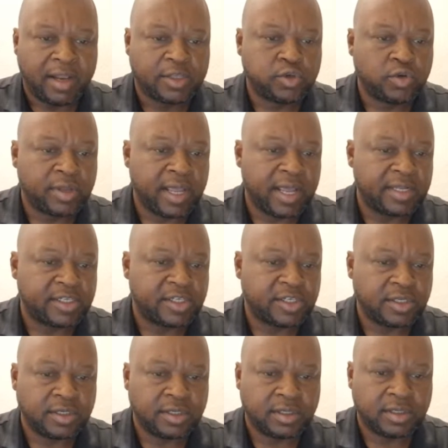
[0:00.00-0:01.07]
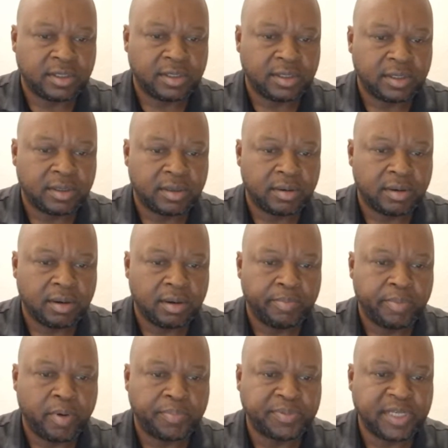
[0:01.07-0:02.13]
Let's look at
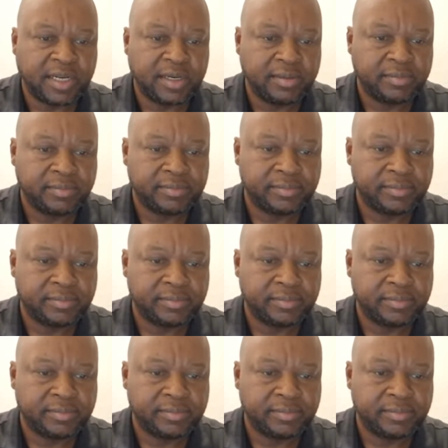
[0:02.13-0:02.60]
Pop 10.